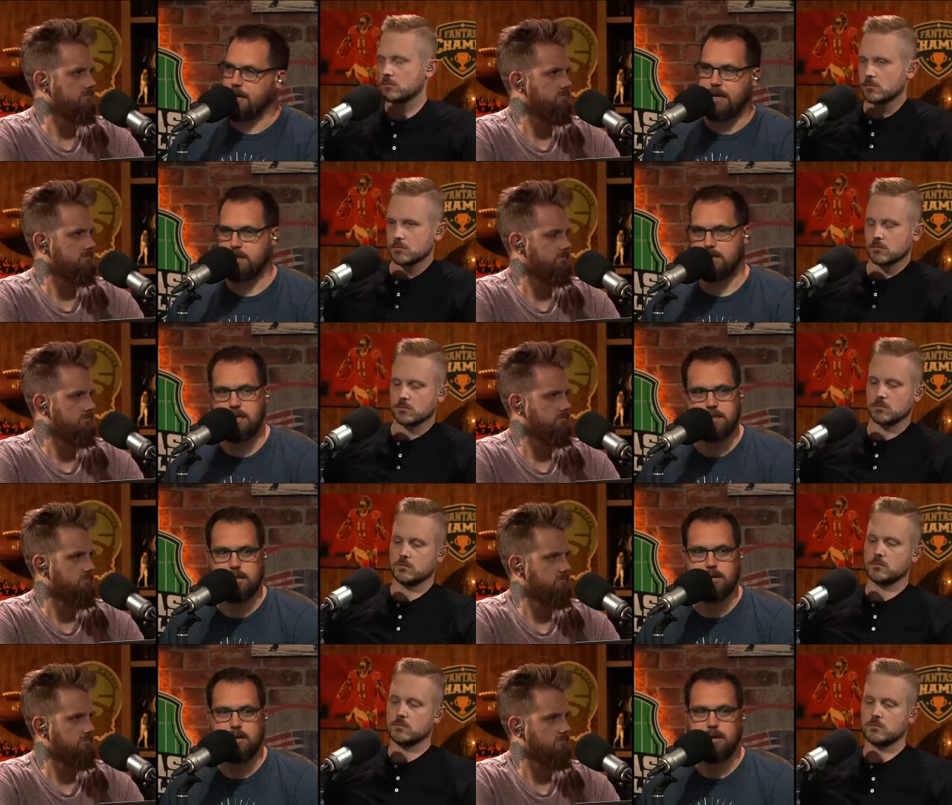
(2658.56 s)
Speaker 1: the next
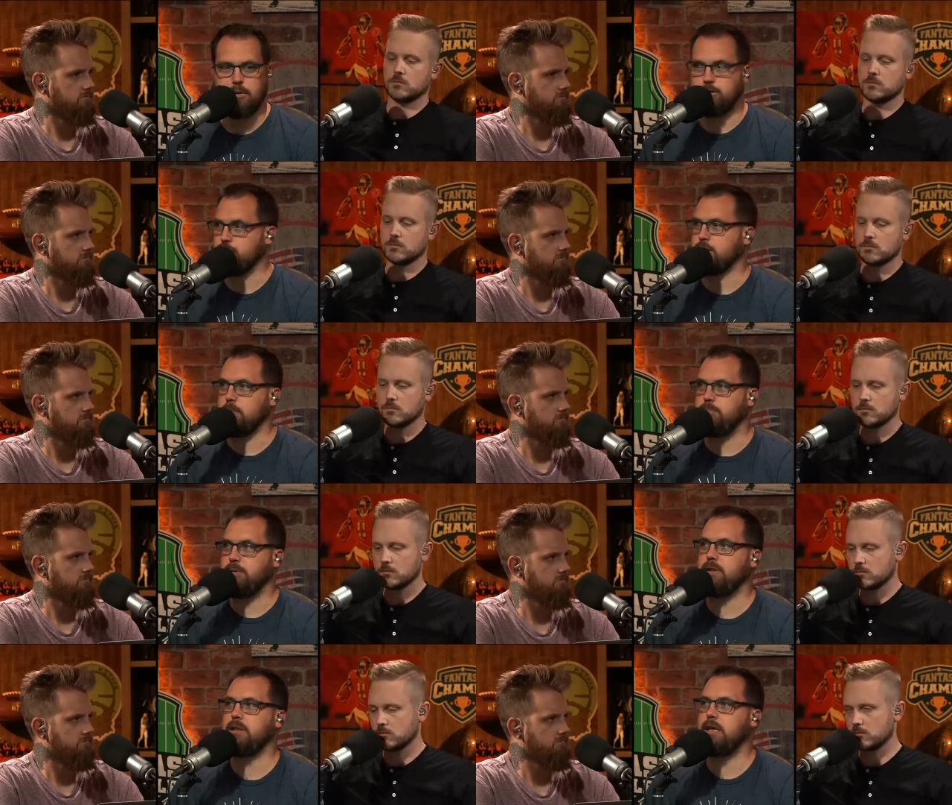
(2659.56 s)
season was just
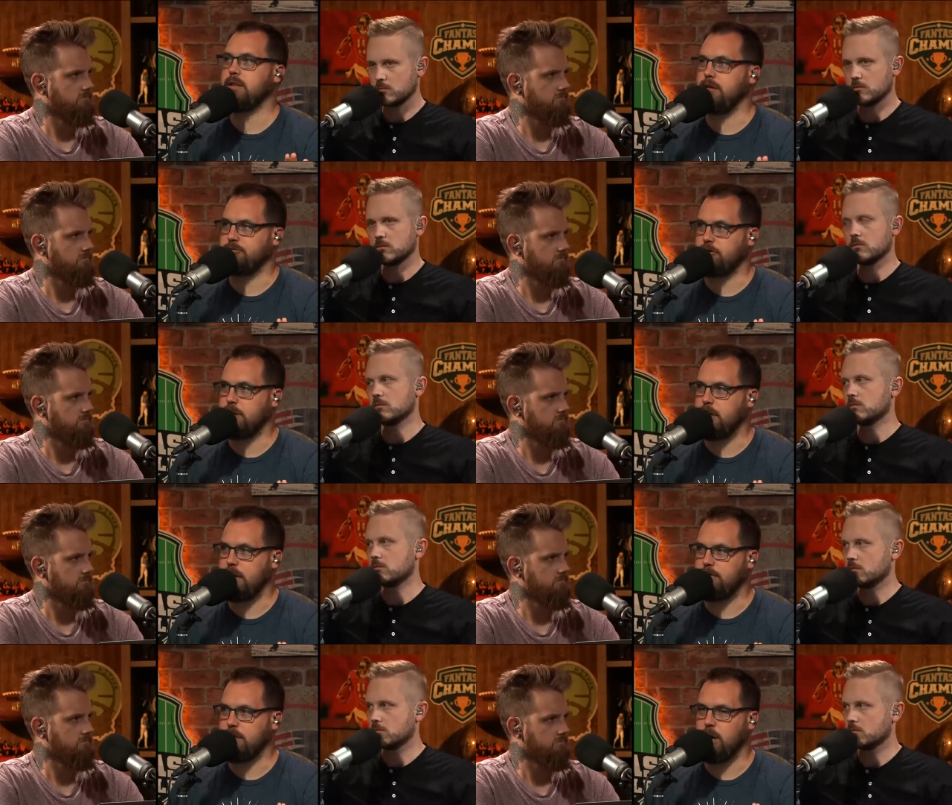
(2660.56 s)
completely free,
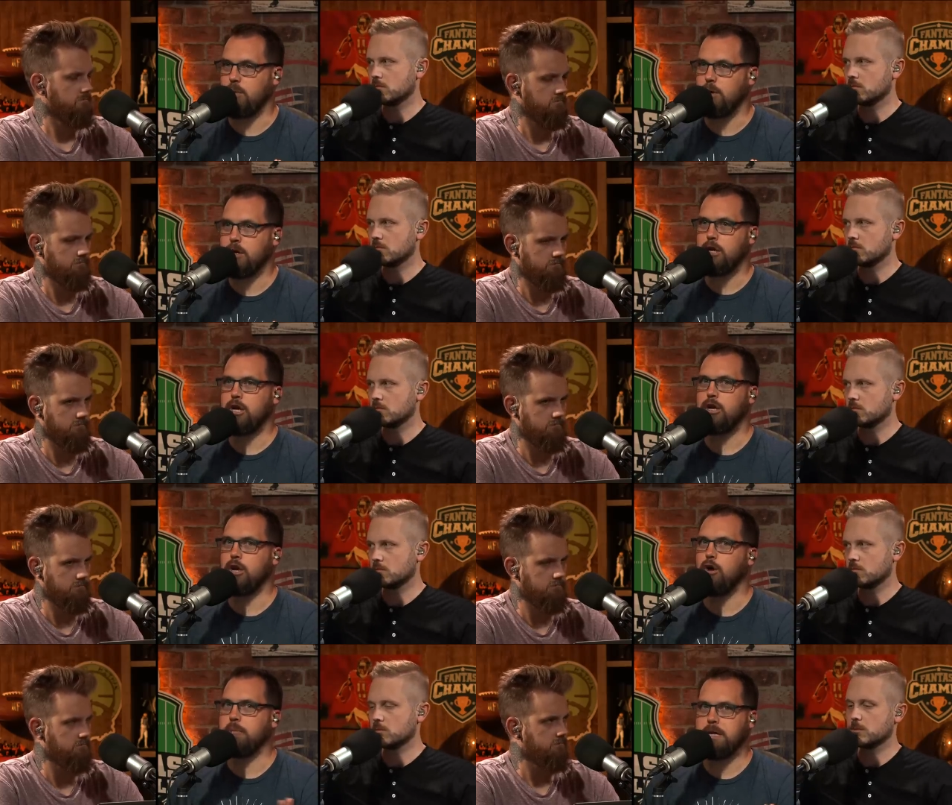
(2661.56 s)
even though
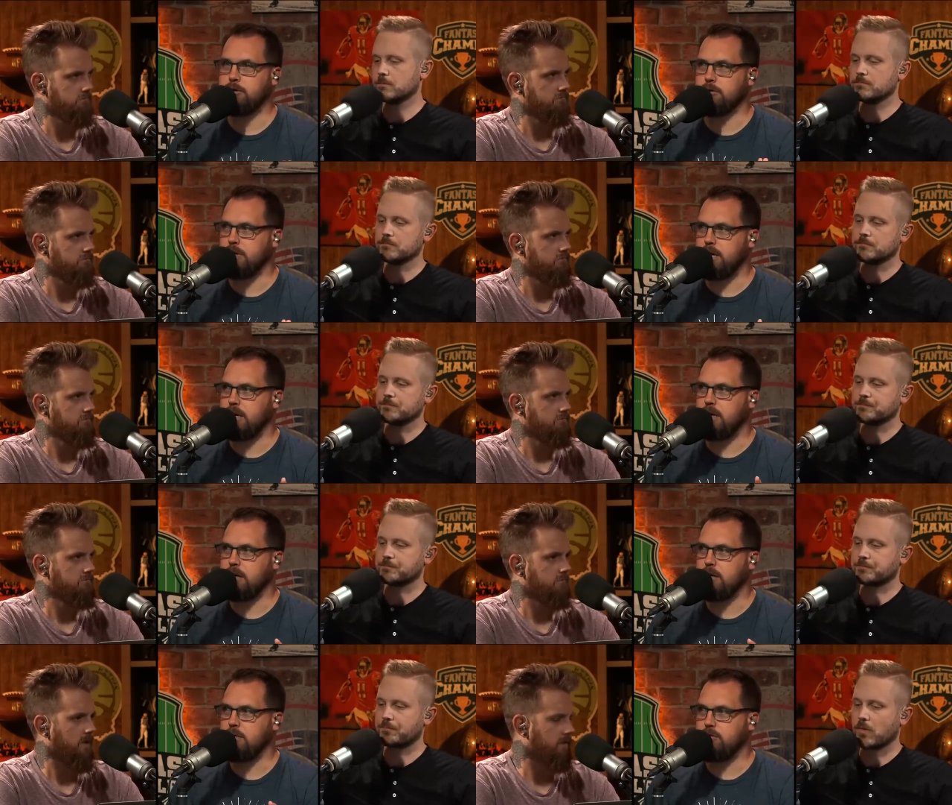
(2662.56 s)
nobody in your
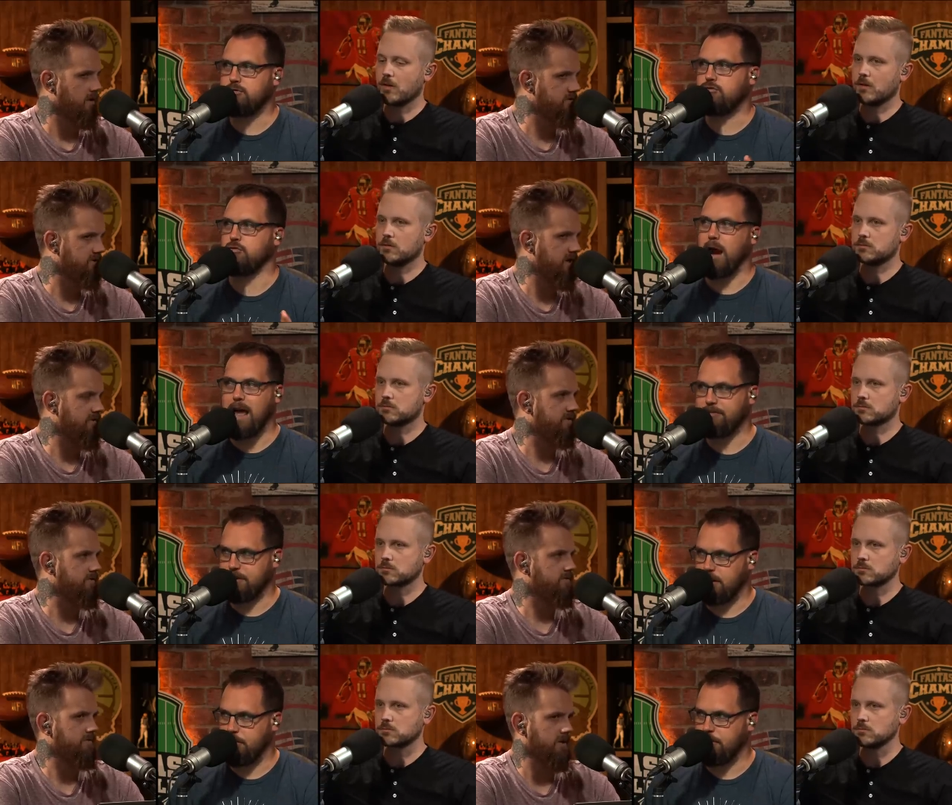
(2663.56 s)
league and then it was drafted
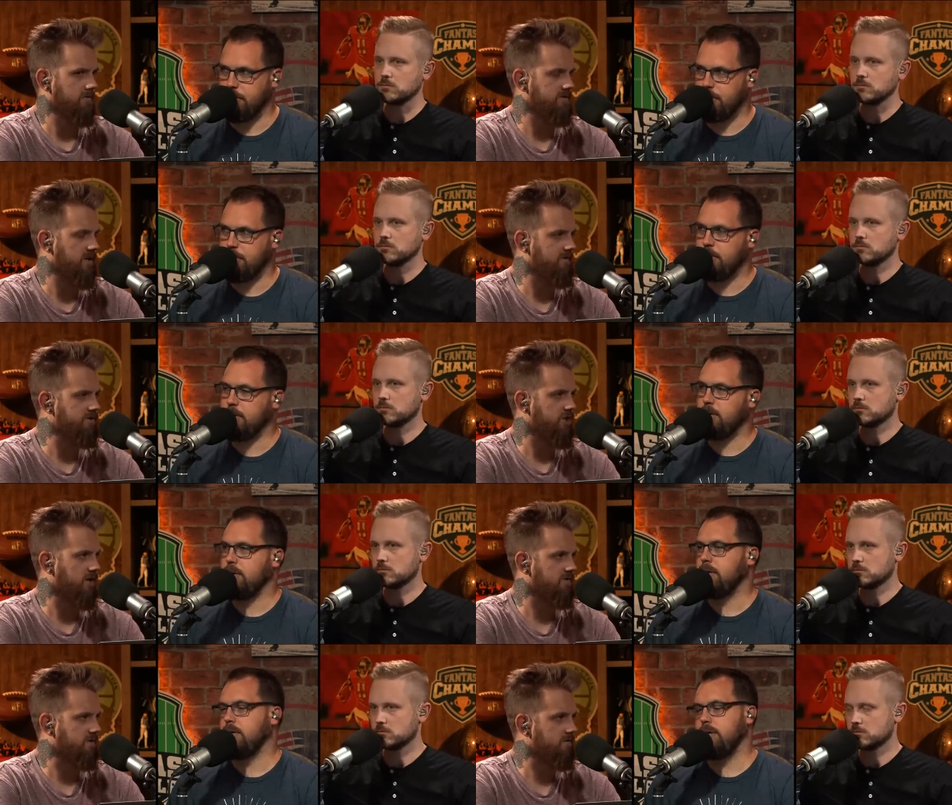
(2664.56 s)
David,
Speaker 2: him. Then it was David
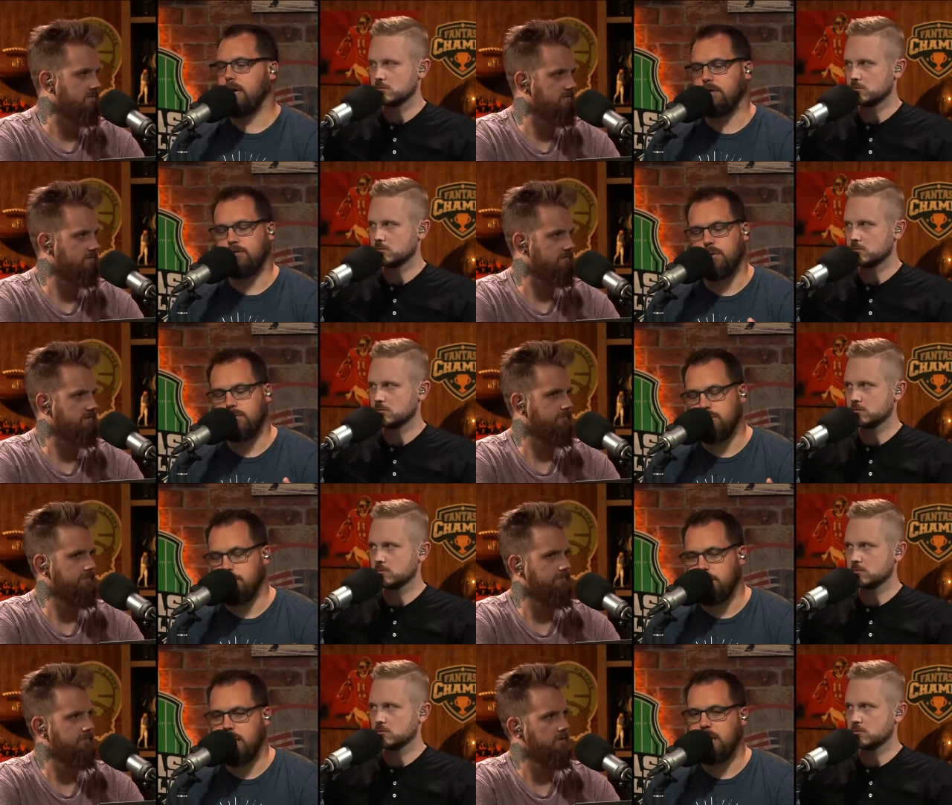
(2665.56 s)
Speaker 1: Johnson. Yeah. So to
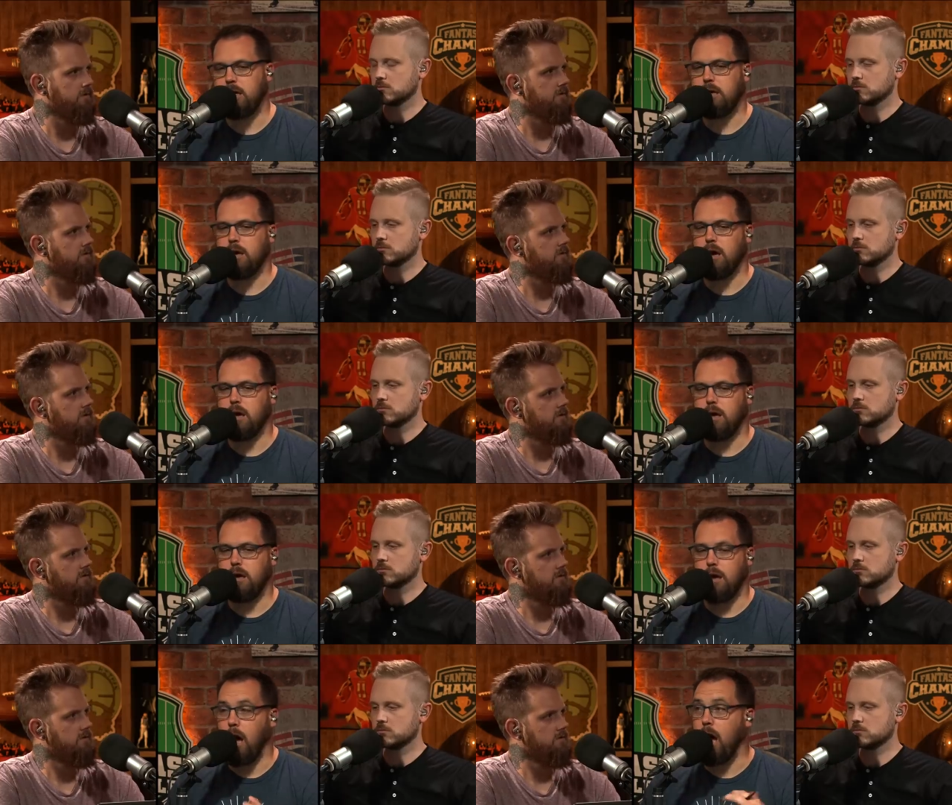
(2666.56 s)
me,
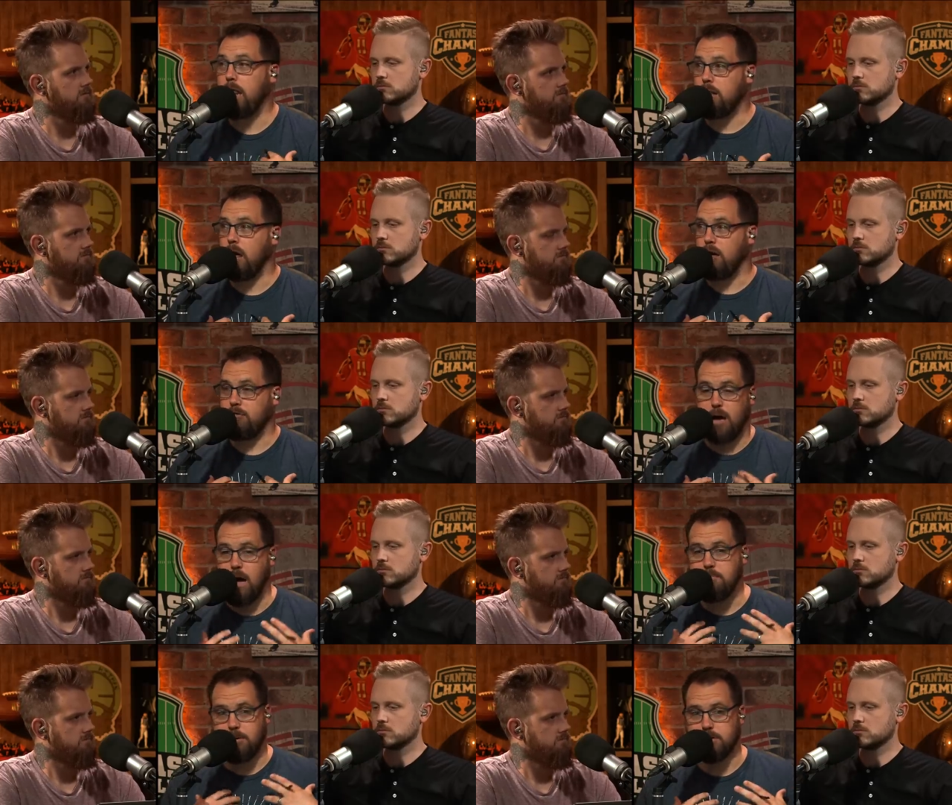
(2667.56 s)
I love,
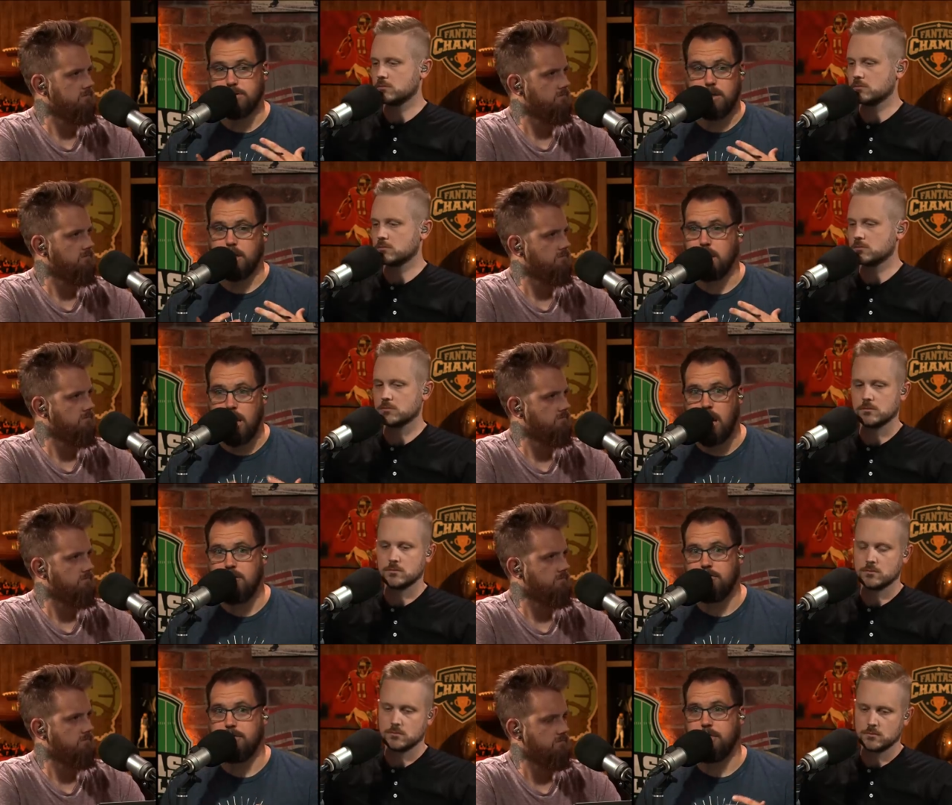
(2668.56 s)
I personally
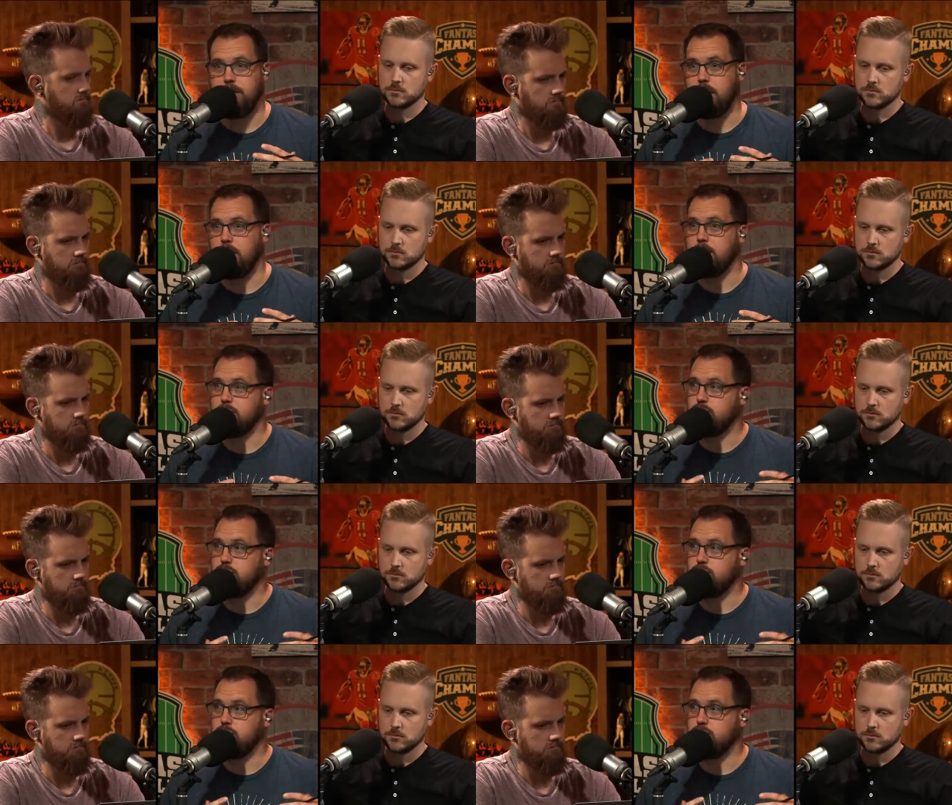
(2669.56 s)
love the